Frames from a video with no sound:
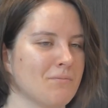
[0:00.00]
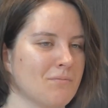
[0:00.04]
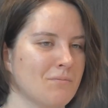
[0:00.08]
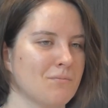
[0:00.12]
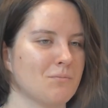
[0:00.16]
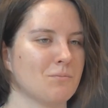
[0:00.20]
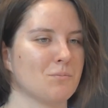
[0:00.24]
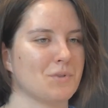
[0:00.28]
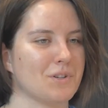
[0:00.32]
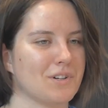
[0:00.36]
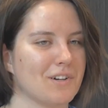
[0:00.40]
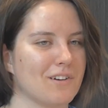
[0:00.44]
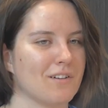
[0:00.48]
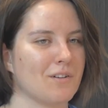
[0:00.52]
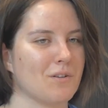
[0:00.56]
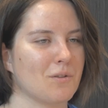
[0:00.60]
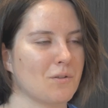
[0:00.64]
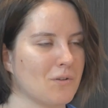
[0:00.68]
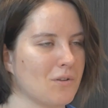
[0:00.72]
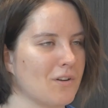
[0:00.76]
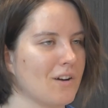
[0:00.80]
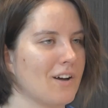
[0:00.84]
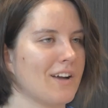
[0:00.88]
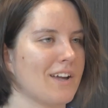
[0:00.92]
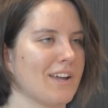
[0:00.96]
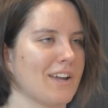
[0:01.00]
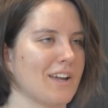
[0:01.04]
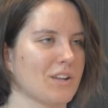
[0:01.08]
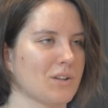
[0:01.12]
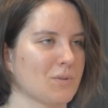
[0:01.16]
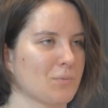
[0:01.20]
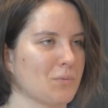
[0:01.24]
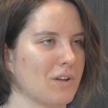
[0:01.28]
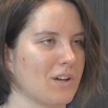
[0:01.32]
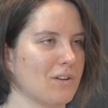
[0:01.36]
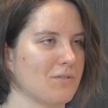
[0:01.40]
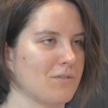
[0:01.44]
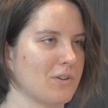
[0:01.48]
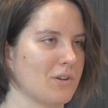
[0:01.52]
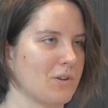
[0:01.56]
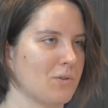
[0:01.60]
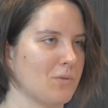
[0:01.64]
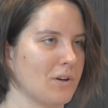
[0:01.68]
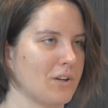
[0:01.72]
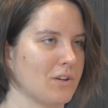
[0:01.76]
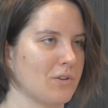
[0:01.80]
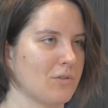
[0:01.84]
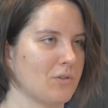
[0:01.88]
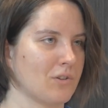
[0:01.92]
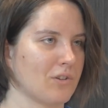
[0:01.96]
but I guess we have a
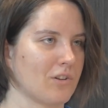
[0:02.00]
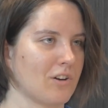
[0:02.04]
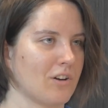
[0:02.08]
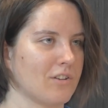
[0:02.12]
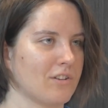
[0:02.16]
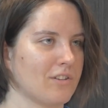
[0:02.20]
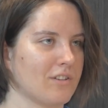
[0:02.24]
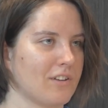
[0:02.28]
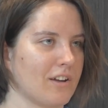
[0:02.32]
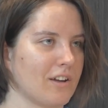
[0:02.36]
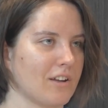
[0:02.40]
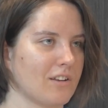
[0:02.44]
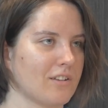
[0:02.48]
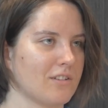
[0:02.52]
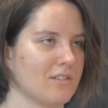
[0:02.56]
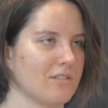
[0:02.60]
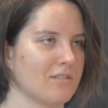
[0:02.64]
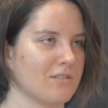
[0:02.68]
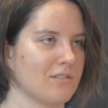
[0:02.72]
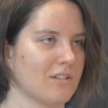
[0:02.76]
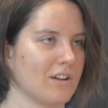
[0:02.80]
quite good contact